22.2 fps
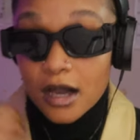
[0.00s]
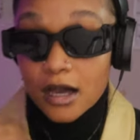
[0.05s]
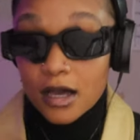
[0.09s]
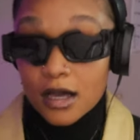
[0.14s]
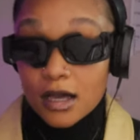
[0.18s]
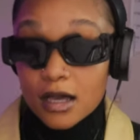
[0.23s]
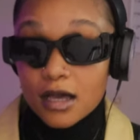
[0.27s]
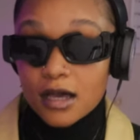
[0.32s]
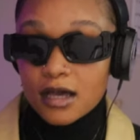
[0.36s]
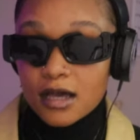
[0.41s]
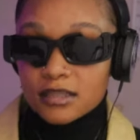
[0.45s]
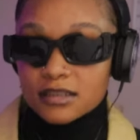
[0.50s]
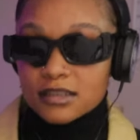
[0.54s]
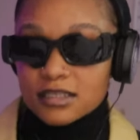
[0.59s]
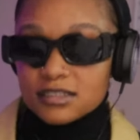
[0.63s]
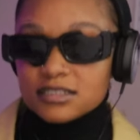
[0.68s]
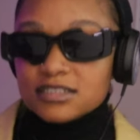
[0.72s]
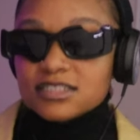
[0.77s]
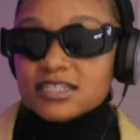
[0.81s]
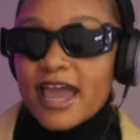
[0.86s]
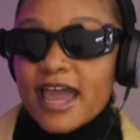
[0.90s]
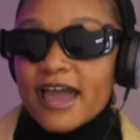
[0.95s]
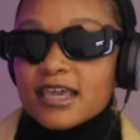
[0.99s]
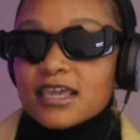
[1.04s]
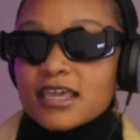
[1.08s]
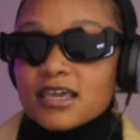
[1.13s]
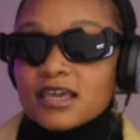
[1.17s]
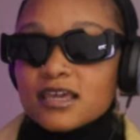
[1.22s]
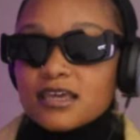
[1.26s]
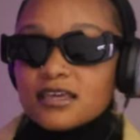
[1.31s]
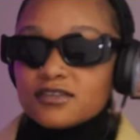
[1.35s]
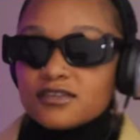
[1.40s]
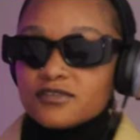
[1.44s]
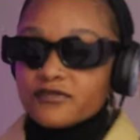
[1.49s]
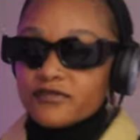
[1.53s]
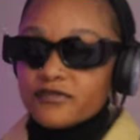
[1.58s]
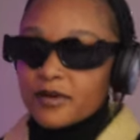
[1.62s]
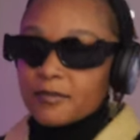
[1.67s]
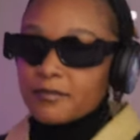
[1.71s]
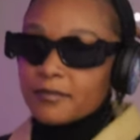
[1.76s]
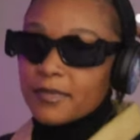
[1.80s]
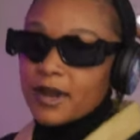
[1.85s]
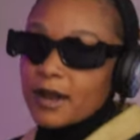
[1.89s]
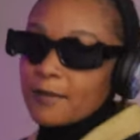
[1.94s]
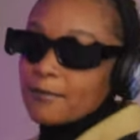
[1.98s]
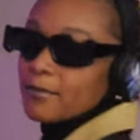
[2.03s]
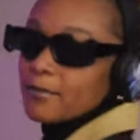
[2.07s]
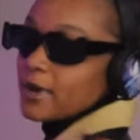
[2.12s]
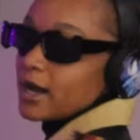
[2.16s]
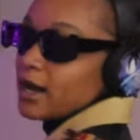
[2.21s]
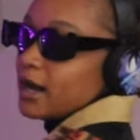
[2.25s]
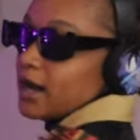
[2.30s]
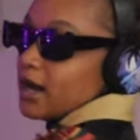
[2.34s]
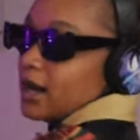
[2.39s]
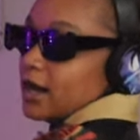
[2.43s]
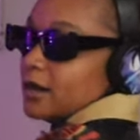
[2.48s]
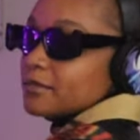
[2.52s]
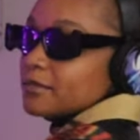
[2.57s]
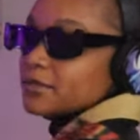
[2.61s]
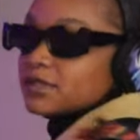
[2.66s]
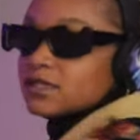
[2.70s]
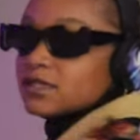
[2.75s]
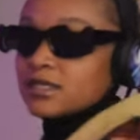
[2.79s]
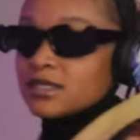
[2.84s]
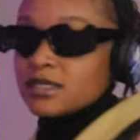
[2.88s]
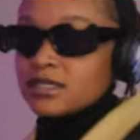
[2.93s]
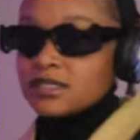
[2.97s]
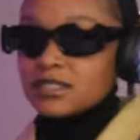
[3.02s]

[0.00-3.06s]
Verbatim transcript: Uh, the jacket is from my mom.